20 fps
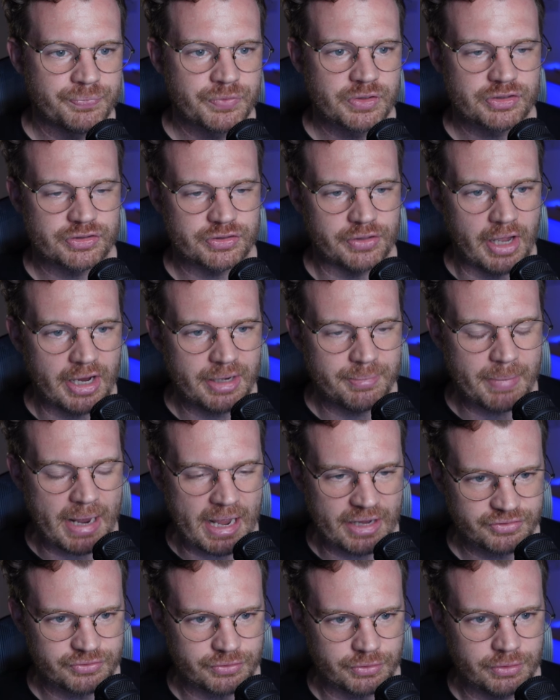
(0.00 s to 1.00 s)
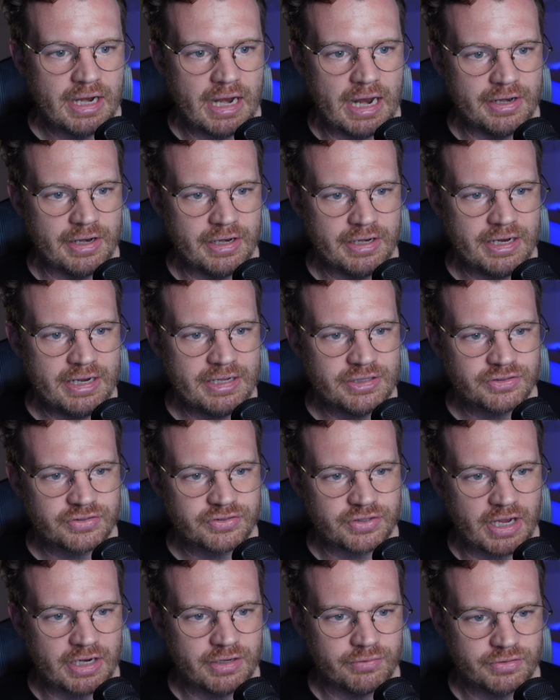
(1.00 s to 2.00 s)
slide master, and then
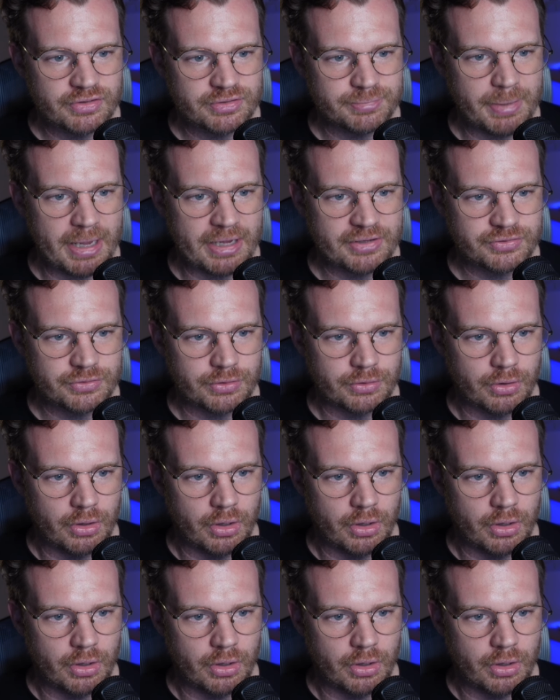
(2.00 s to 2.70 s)
inside of this master